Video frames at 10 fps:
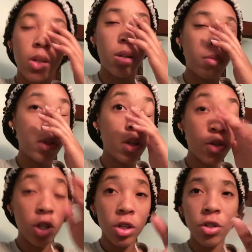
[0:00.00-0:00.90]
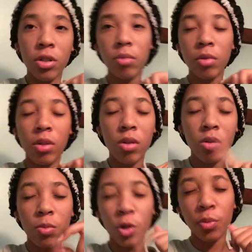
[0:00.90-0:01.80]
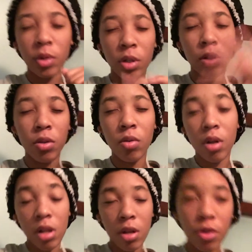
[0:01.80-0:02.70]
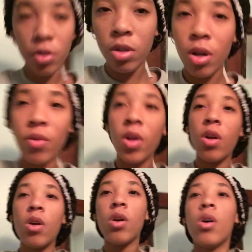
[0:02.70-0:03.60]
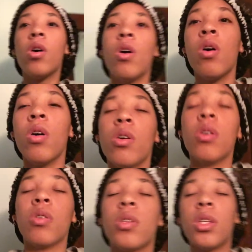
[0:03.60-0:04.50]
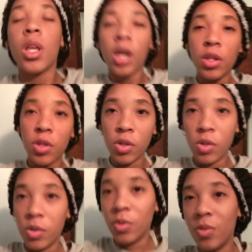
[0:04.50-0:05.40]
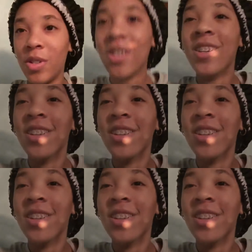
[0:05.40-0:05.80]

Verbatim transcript: And I'm gonna go change some clothes, brush my teeth, do all that other stuff. So stay tuned.